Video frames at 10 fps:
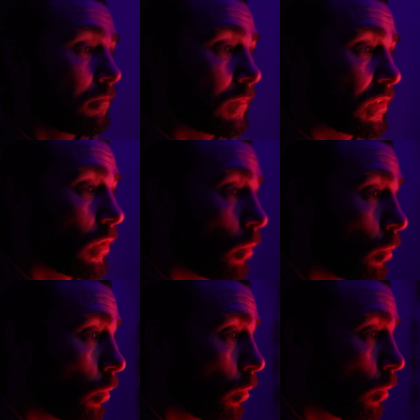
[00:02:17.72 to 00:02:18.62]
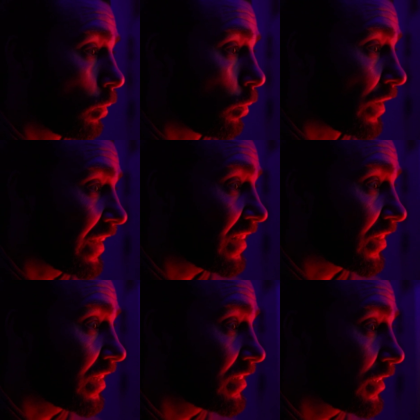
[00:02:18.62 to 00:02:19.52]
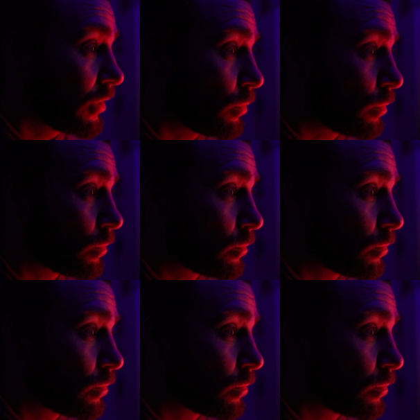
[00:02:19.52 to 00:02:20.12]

So, what else can they do?